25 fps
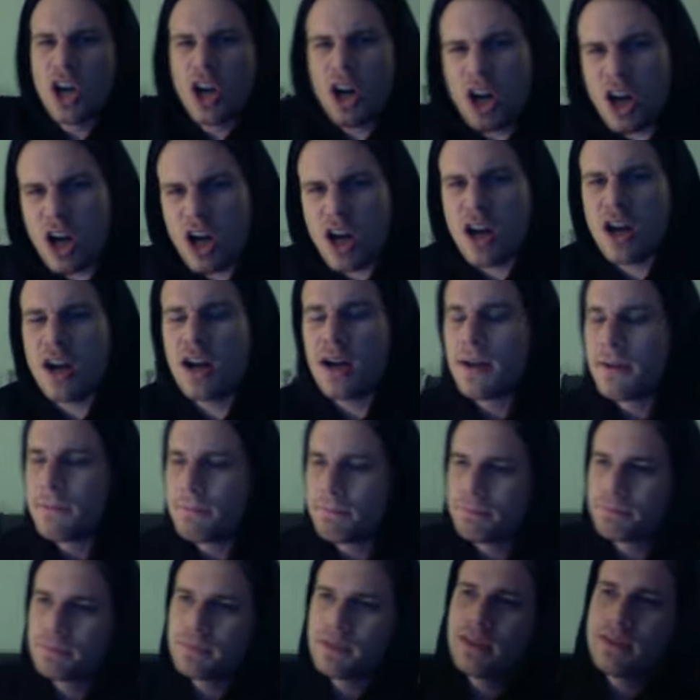
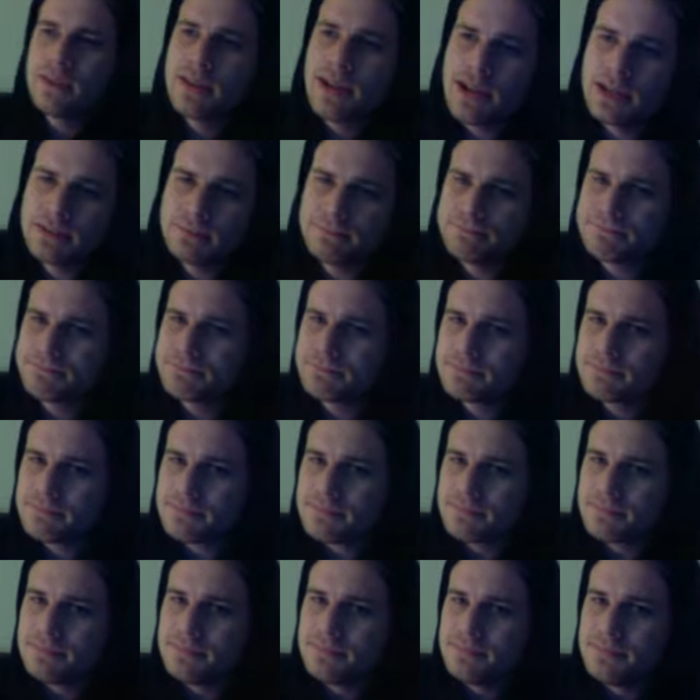And then
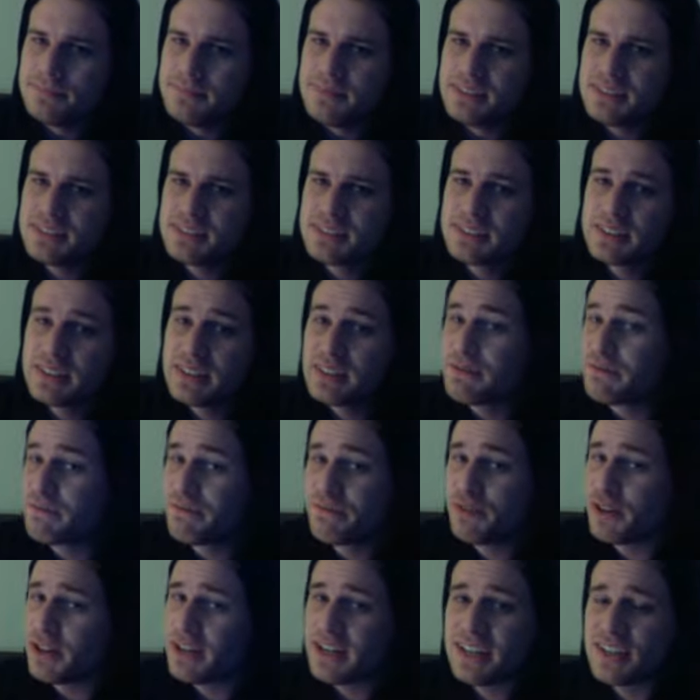he
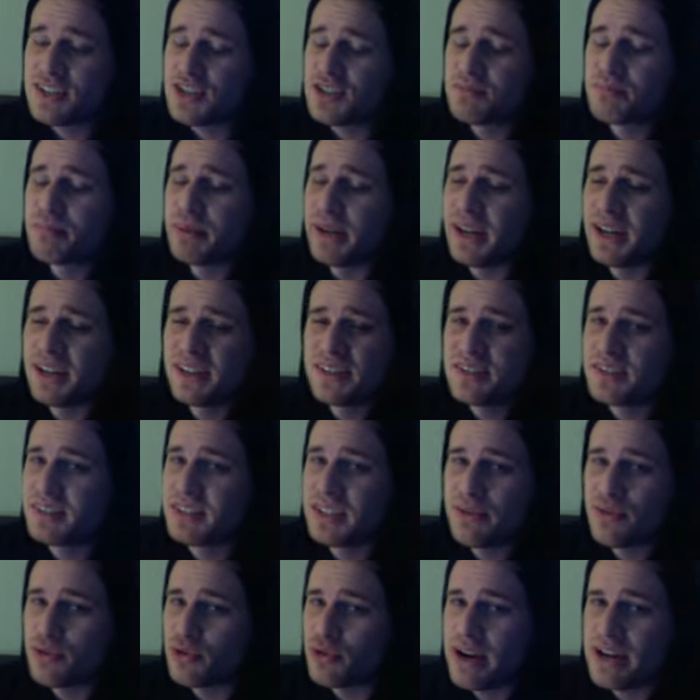fucking just bails and
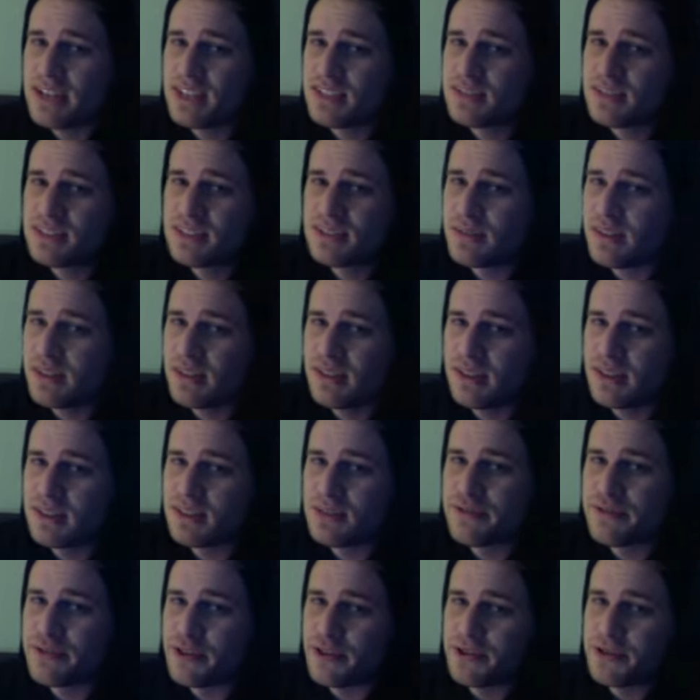never writes
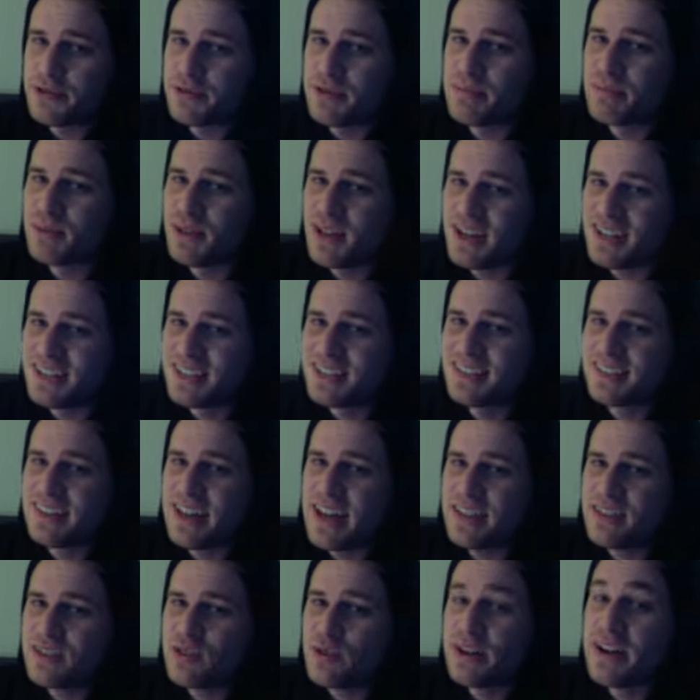any further replies to
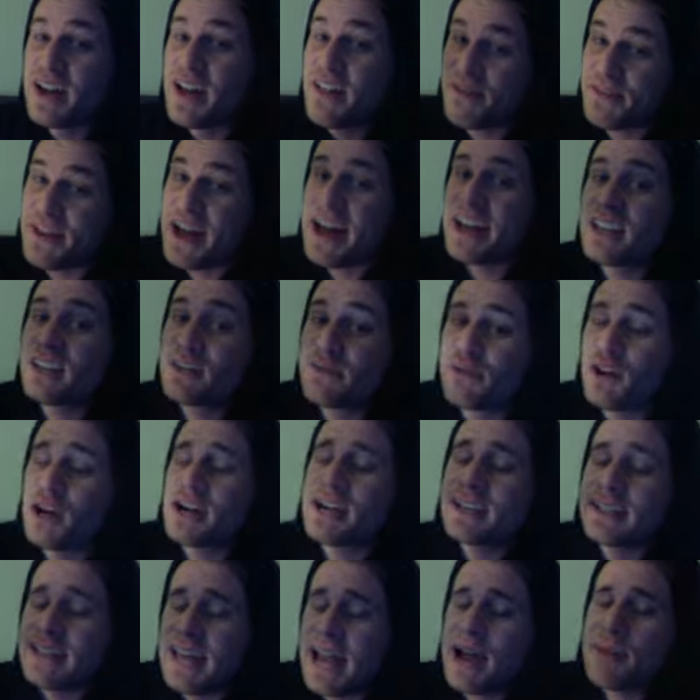that thread. has
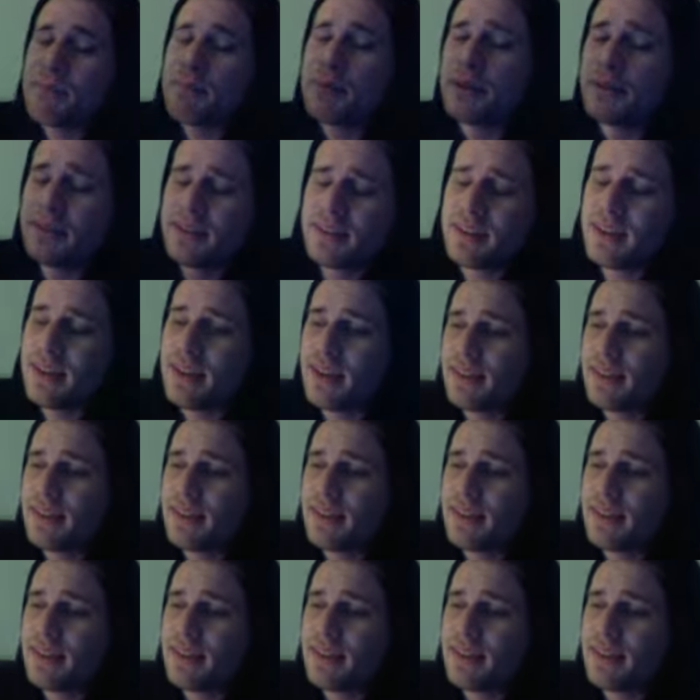fucking happened.